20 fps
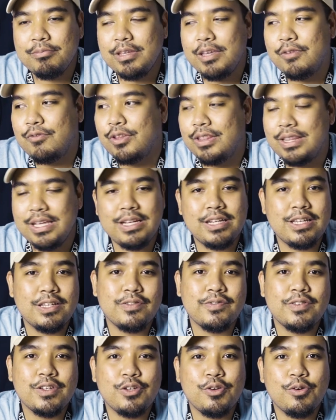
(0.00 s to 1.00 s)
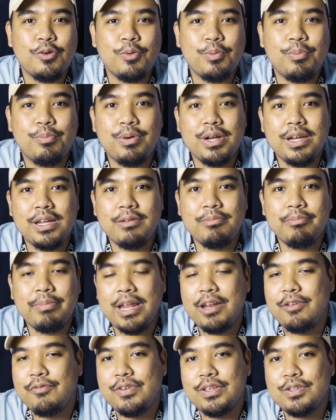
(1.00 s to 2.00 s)
if you think this video bring
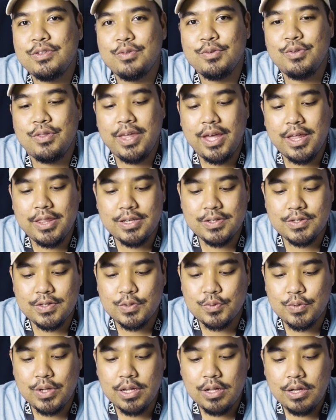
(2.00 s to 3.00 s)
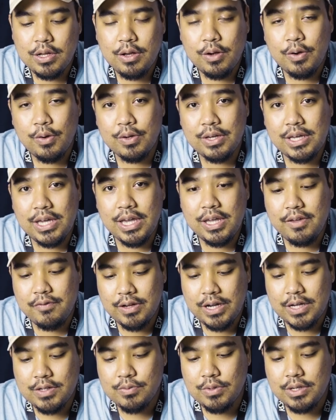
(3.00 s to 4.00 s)
benefits to the others as well. Okay, if
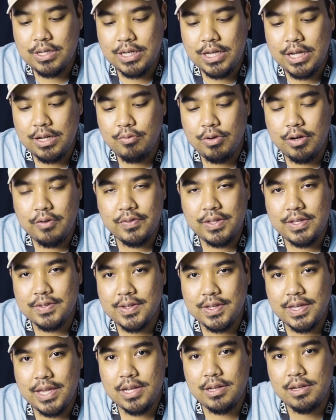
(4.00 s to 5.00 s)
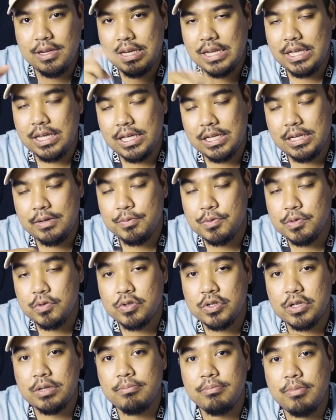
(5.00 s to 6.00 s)
you guys want to get one of these, again, link in the
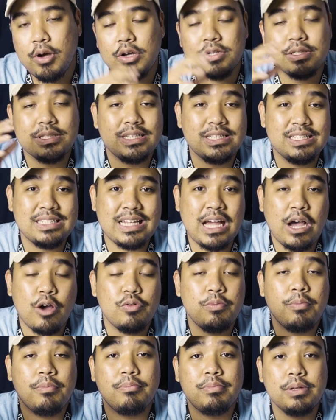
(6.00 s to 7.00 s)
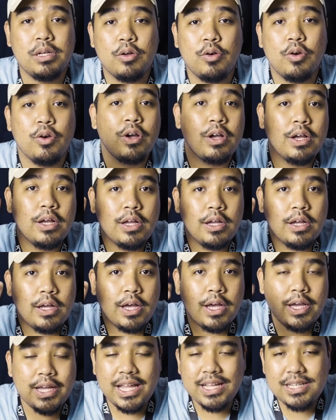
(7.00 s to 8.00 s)
description box down below.
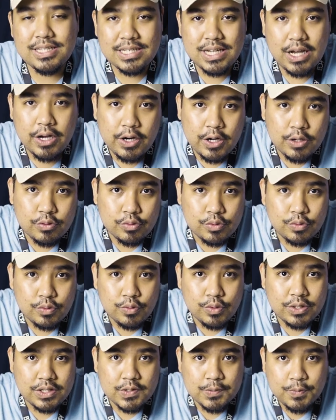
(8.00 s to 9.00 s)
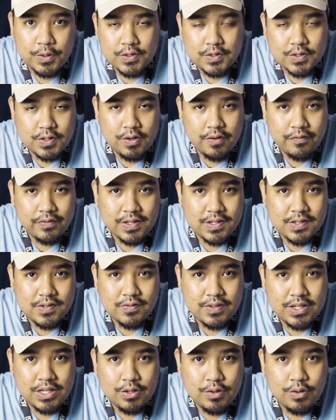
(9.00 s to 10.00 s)
Again, shout out to the sponsor of
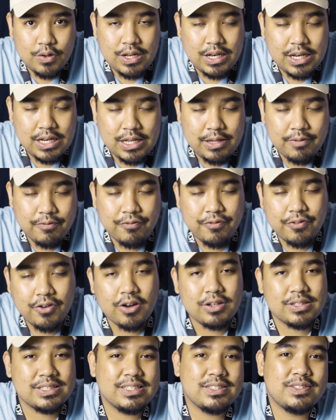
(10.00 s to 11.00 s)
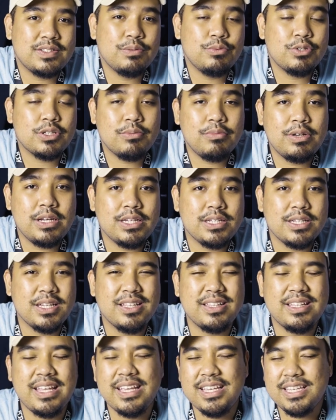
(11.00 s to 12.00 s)
this video, Leapfrog Distribution
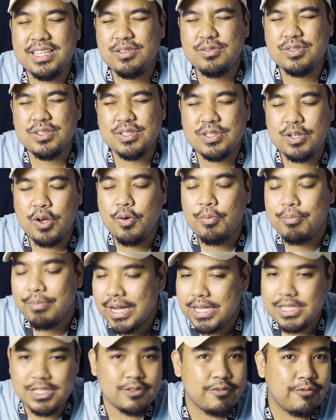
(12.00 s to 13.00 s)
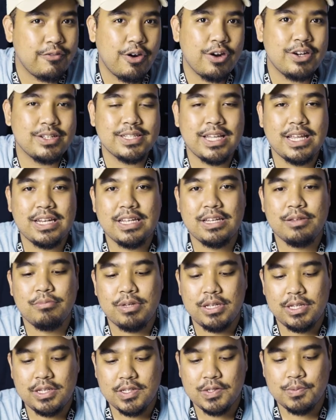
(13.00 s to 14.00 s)
Malaysia. Thank you so much for sending
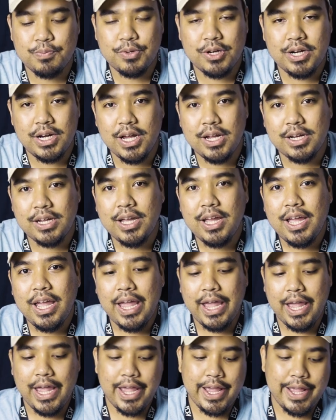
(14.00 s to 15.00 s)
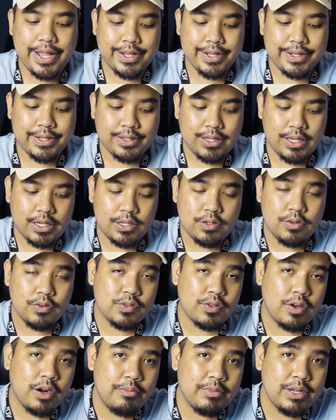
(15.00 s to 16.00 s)
me this product. And thank you
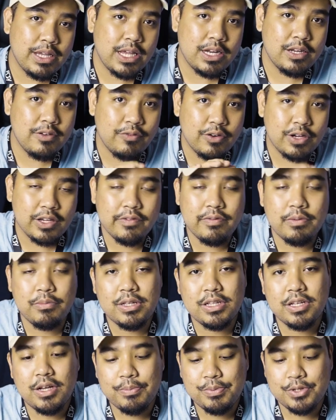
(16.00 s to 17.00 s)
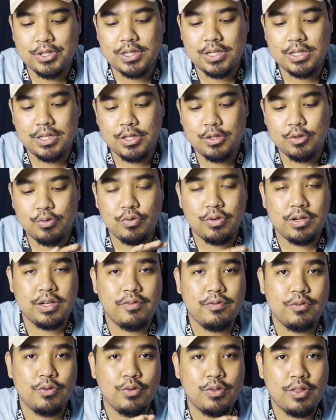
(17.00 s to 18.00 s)
also Armaggeddon for giving me the opportunity to
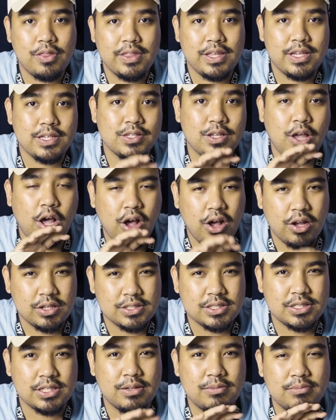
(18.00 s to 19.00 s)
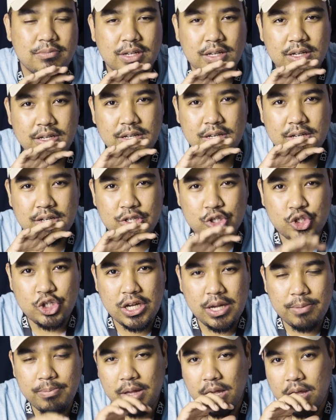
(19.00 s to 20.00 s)
review this awesome,
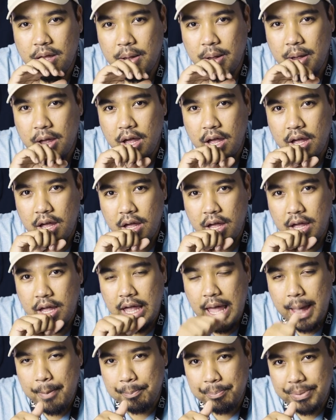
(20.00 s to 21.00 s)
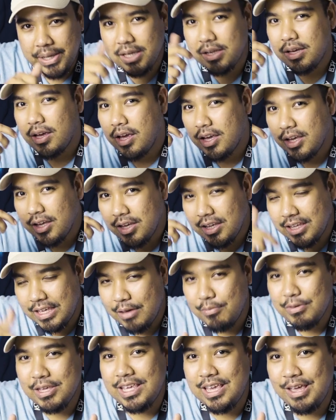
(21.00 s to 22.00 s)
cheap, epic
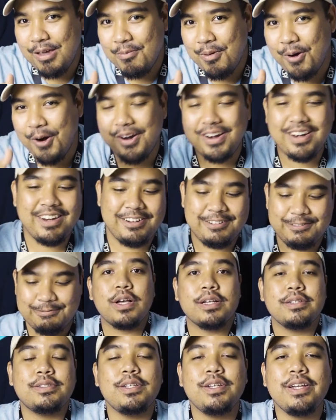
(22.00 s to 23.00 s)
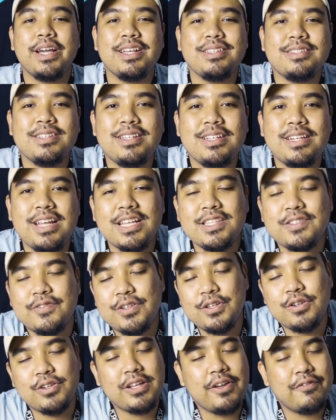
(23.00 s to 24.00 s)
gaming keyboard. So I'll see you guys in the next
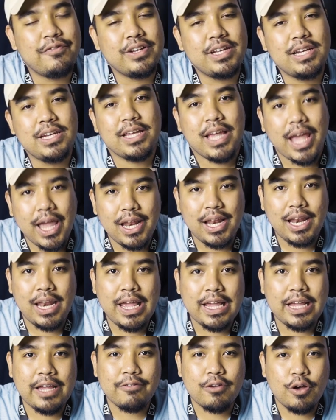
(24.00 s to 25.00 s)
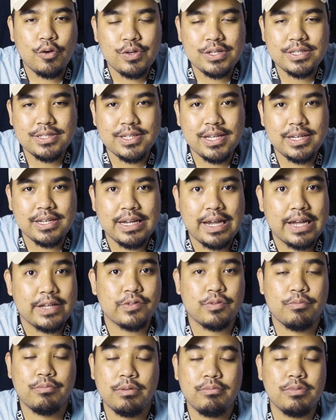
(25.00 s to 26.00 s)
video definitely. And like I've always said
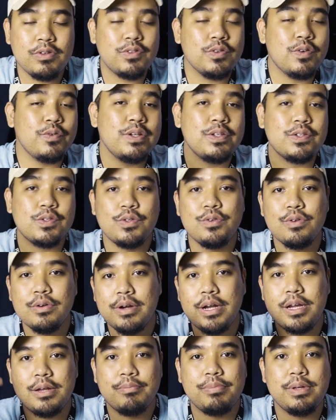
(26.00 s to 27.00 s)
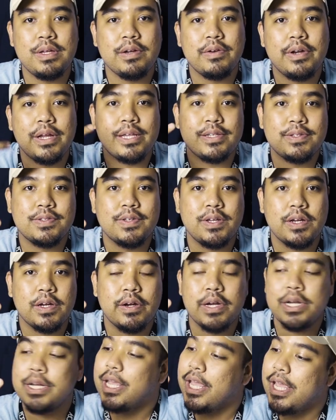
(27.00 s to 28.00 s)
guys, remember to always do great, be great and stay
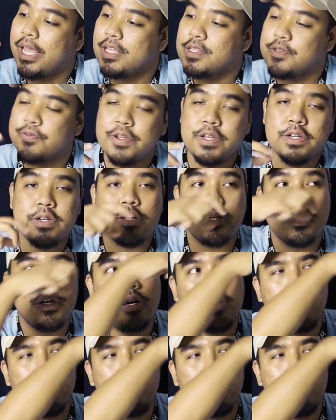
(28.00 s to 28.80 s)
great. HeyIt'sFir,